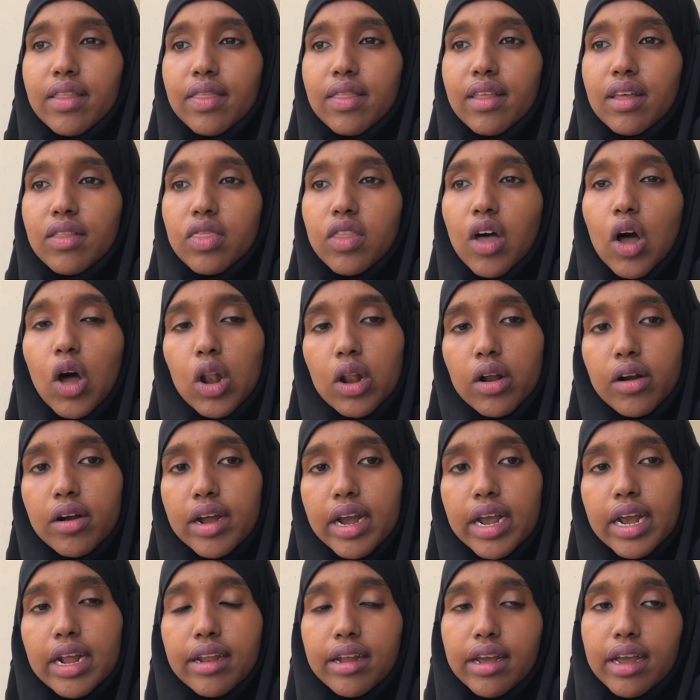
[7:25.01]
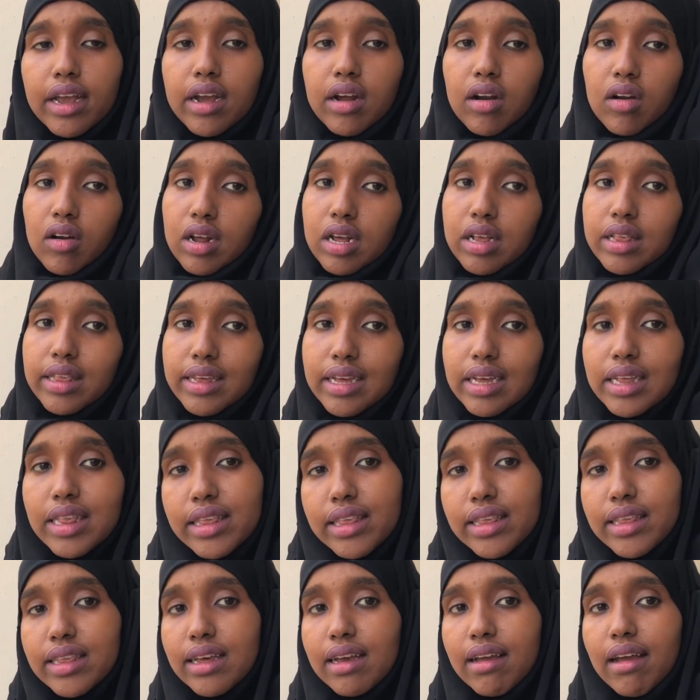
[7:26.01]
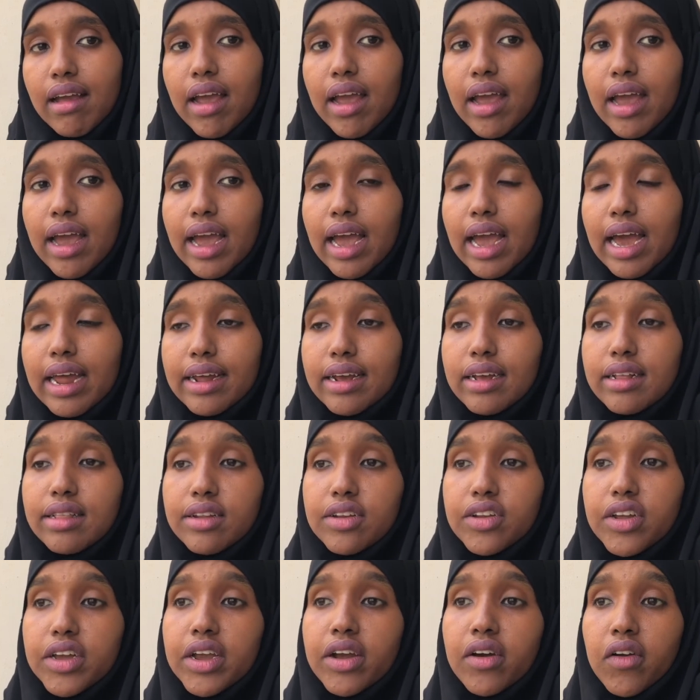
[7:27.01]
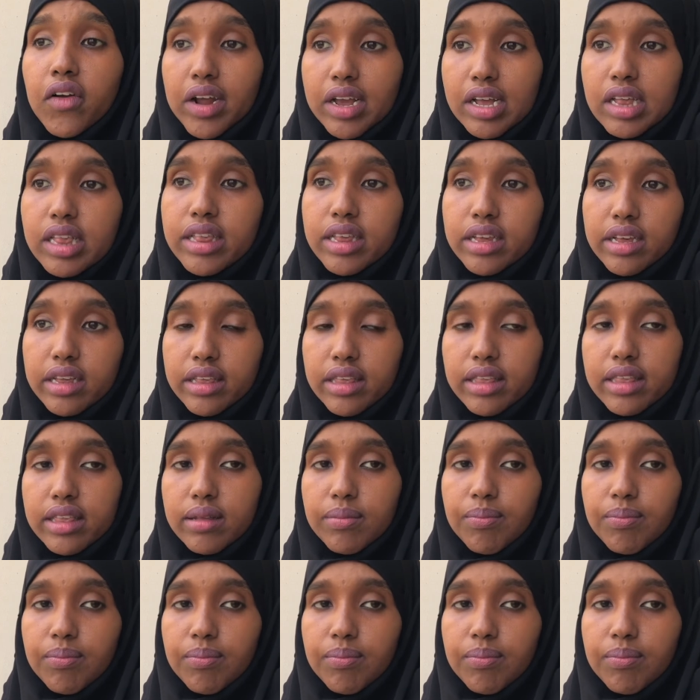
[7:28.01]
The dollar, it increases and it decreases.